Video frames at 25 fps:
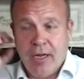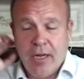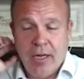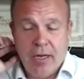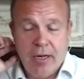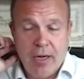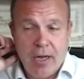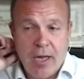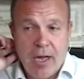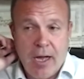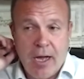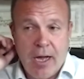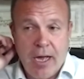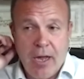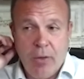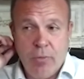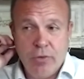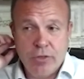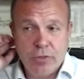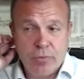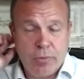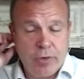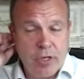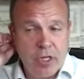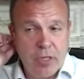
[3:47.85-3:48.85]
And I
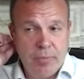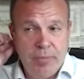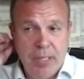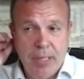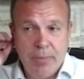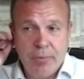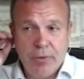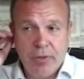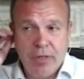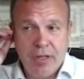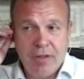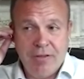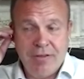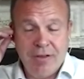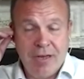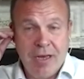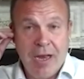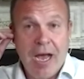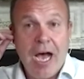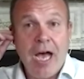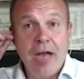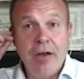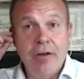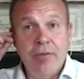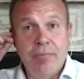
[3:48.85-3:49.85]
was one of the people that did
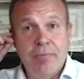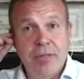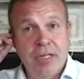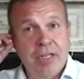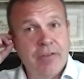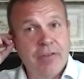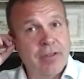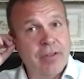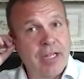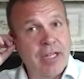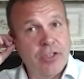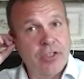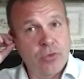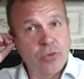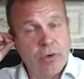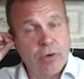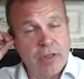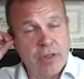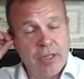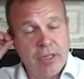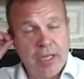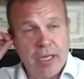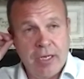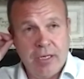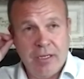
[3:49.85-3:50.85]
not believe in that sort
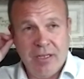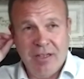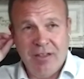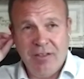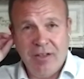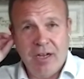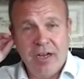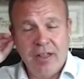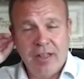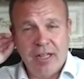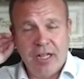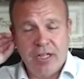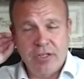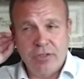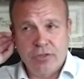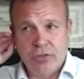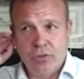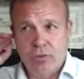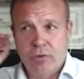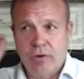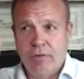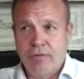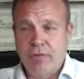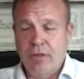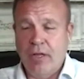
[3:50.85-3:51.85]
of thing, none of that
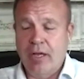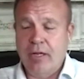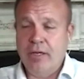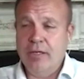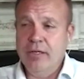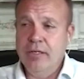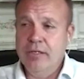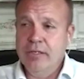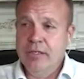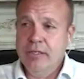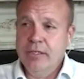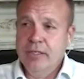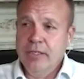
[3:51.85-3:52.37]
sort of thing.